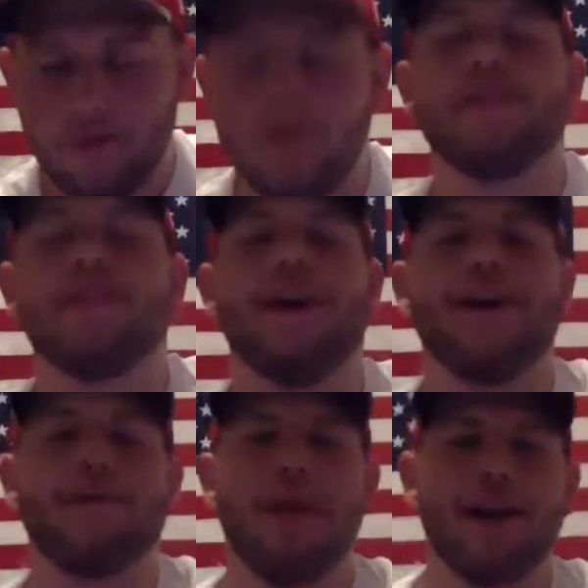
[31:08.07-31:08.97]
Hassan
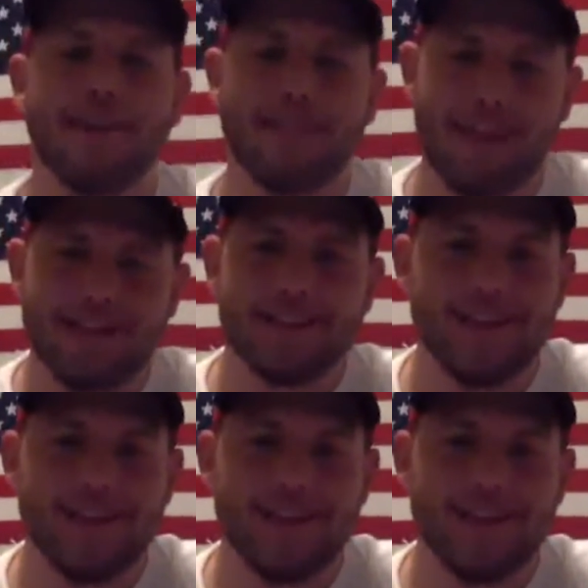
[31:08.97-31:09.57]
Reddick, that's his